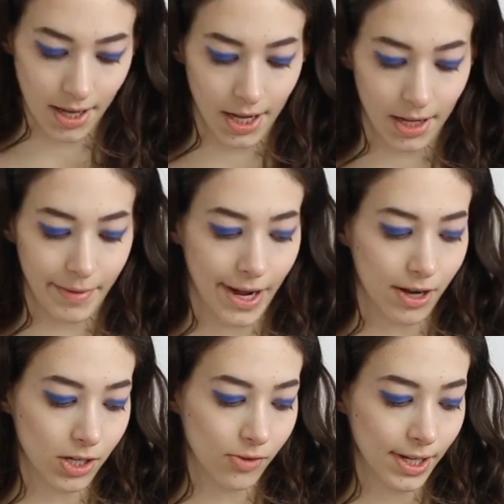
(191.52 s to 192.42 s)
I'm
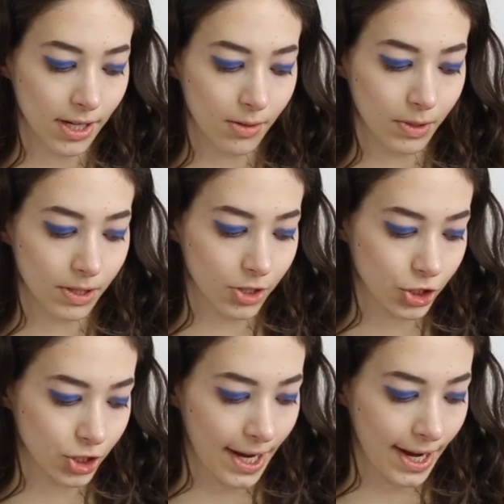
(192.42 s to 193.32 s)
now going in with the
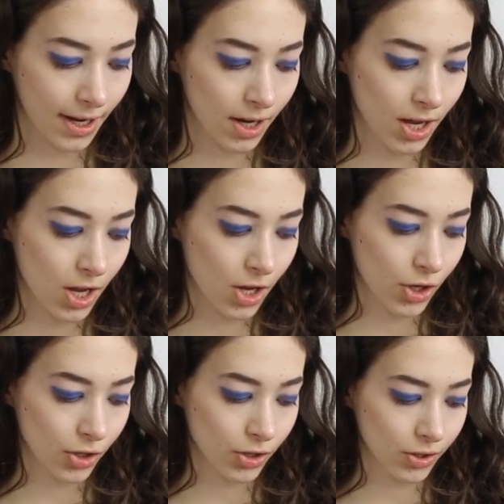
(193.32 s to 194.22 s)
shade
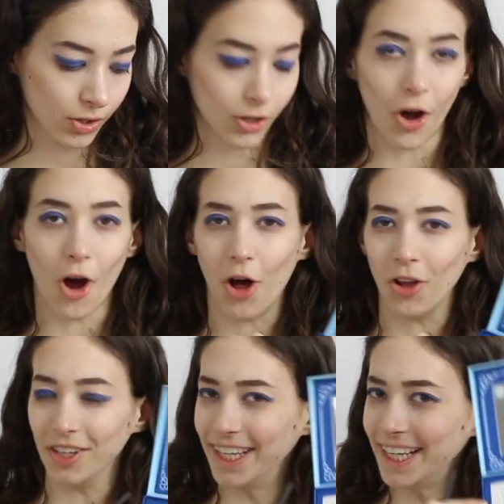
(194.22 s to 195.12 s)

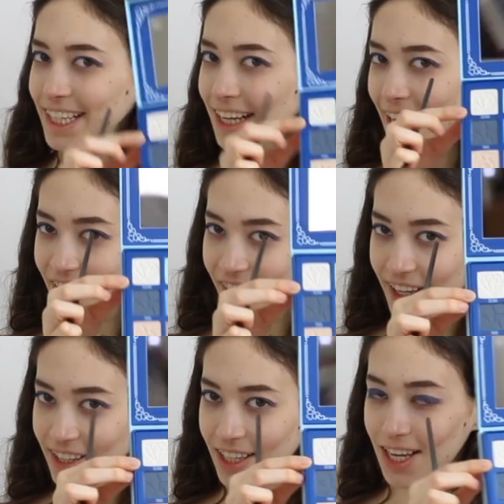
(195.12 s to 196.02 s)
Colman. I
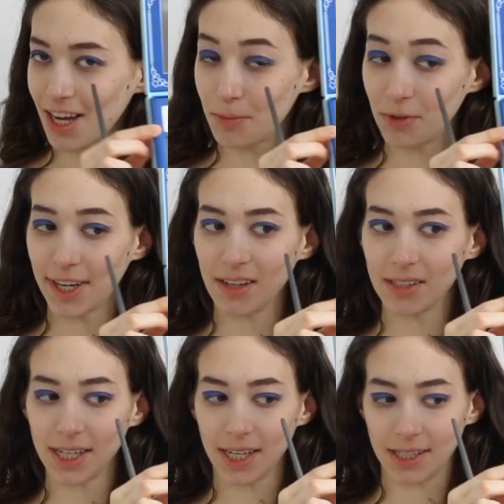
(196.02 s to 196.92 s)
think that's how you
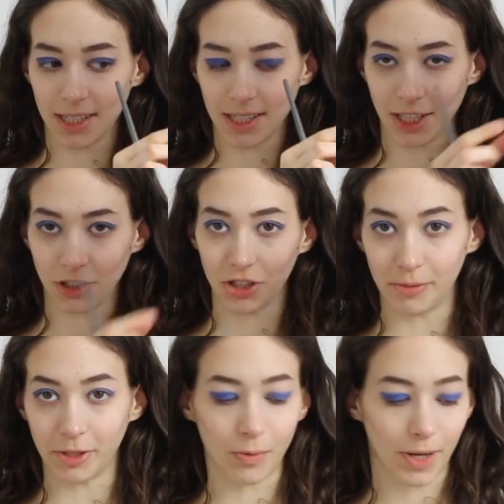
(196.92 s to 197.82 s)
pronounce it. It's this like
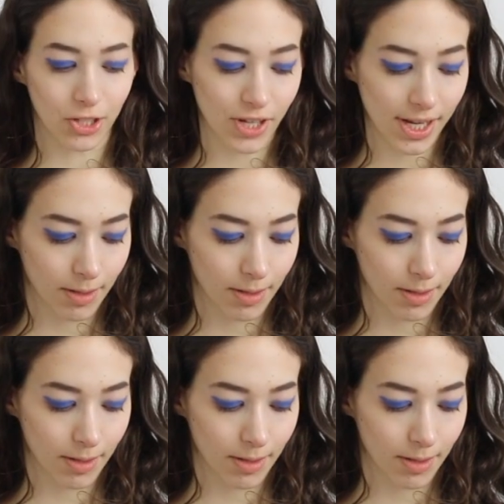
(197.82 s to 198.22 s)
shimmery white shade.